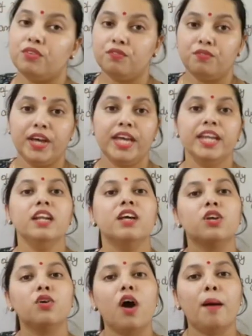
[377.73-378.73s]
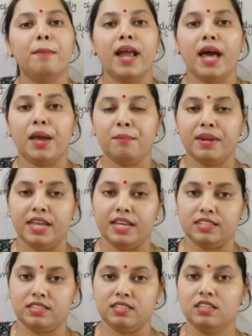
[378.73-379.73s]
When you apply
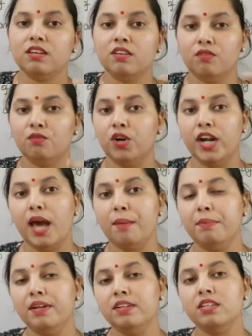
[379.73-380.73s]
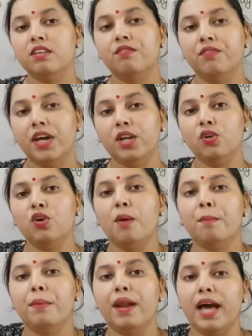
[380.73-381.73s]
brakes. What happened? When you
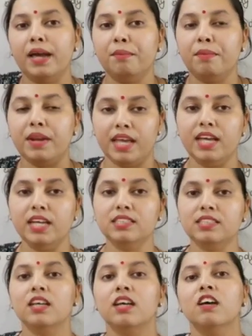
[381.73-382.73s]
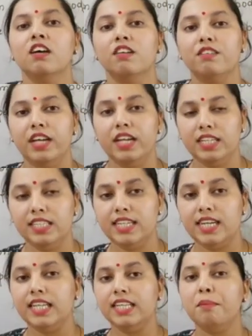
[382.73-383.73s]
apply brakes,
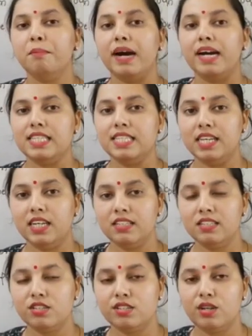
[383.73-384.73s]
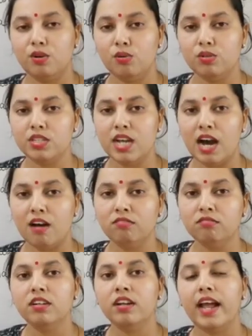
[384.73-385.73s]
initially the bicycle slows
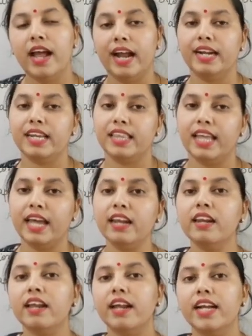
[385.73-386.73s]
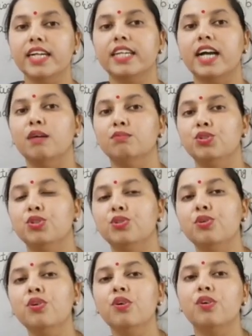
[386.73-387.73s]
down and then it comes
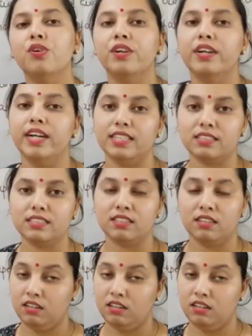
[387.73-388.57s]
to rest.